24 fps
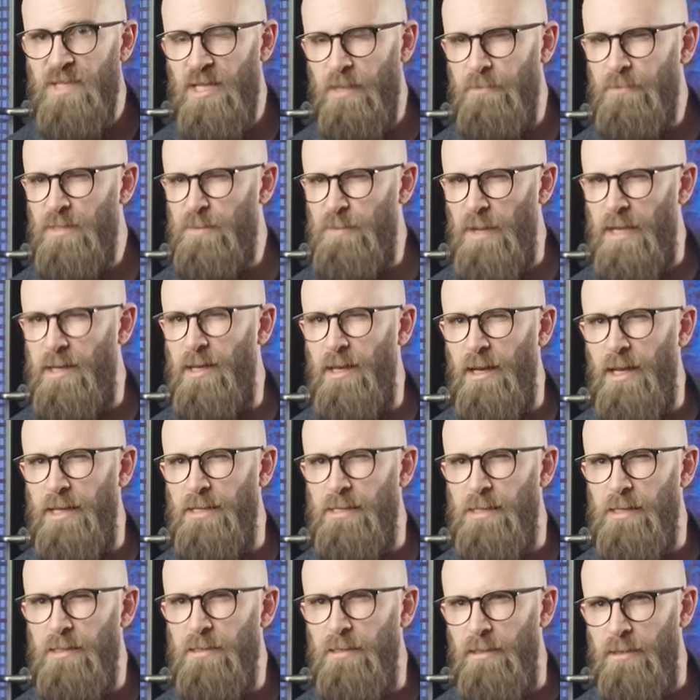Some
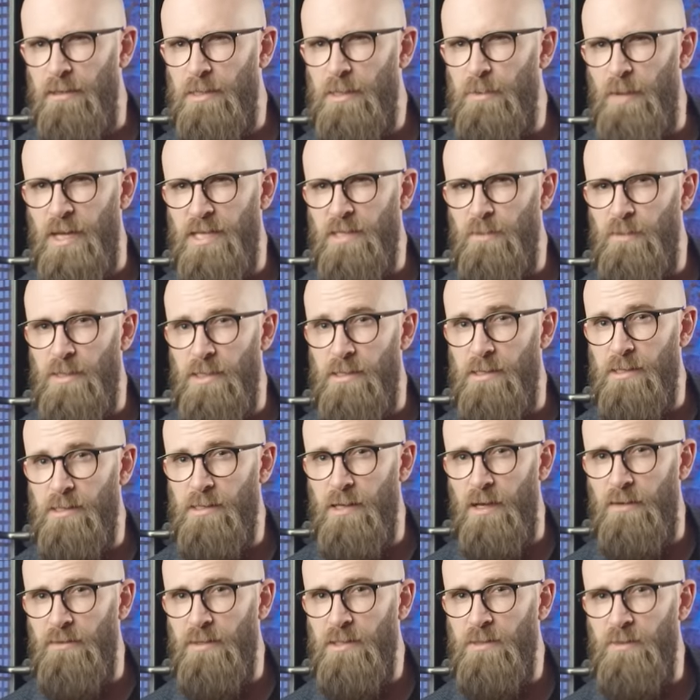speculated that the specimen
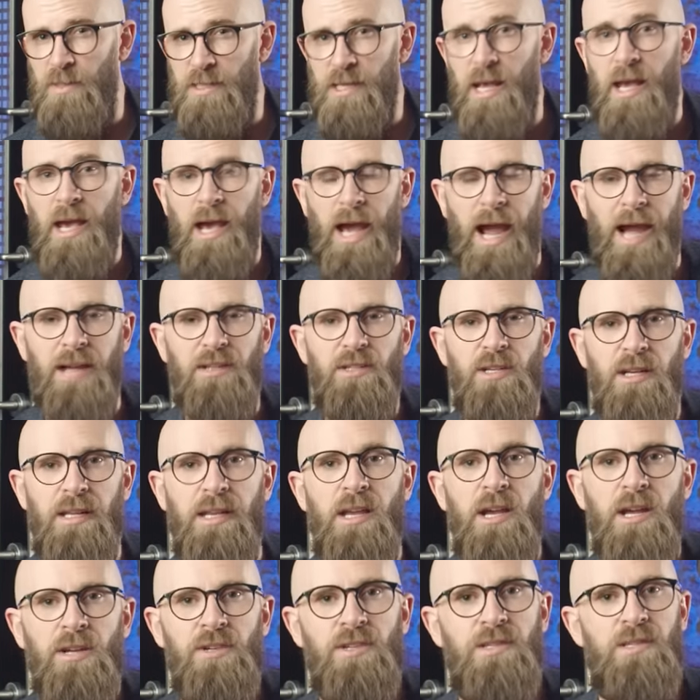discovered was actually
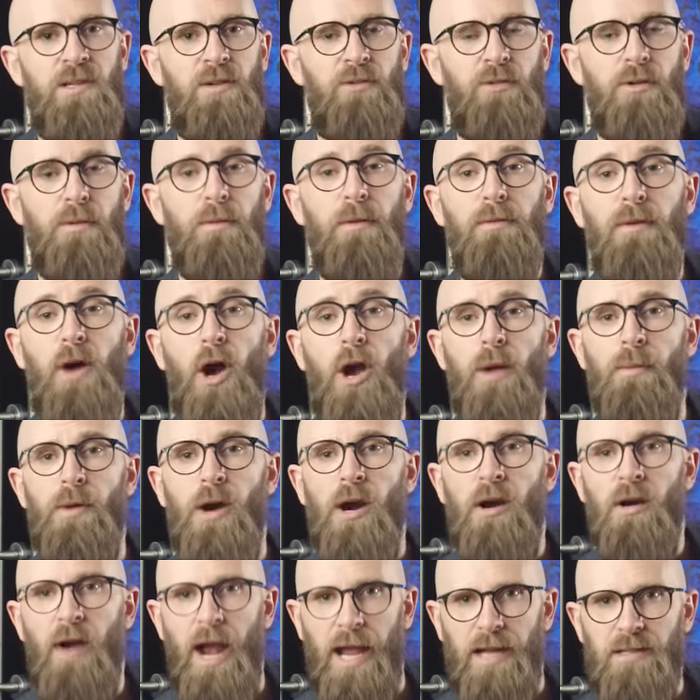just a group of Homo
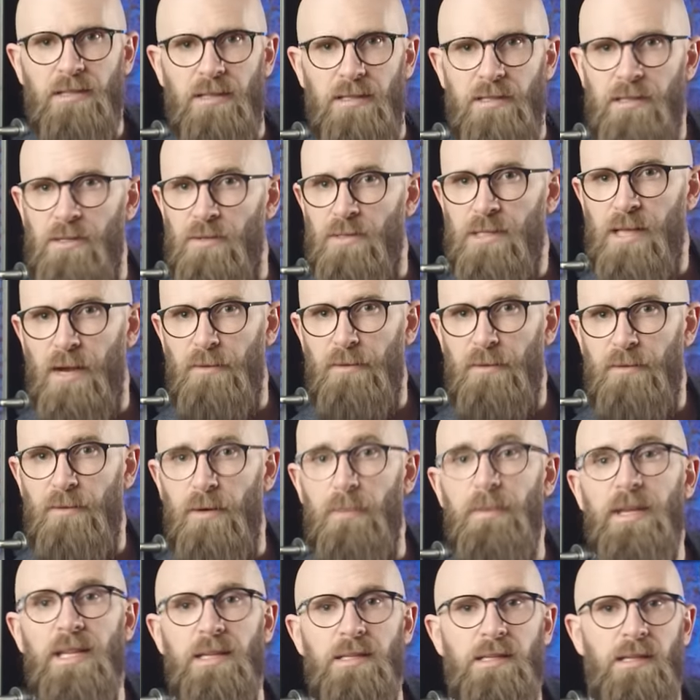erectus who suffered
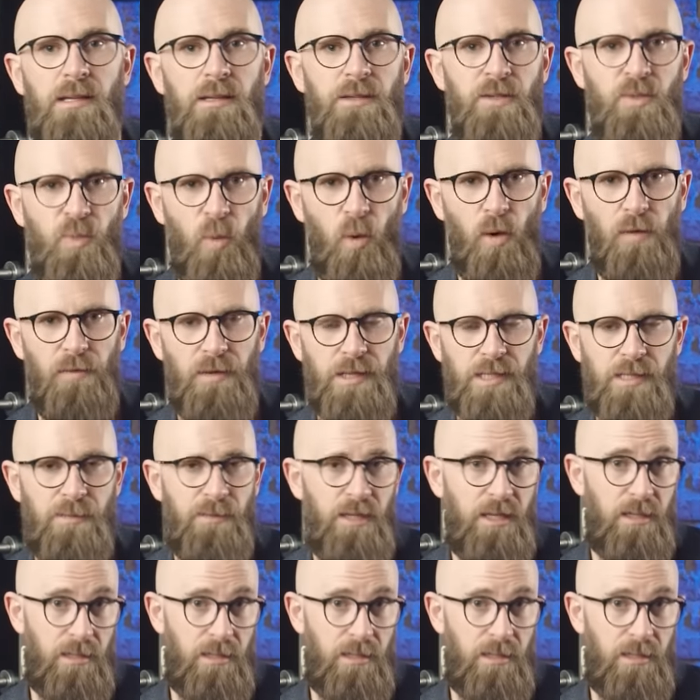from insular dwarfism,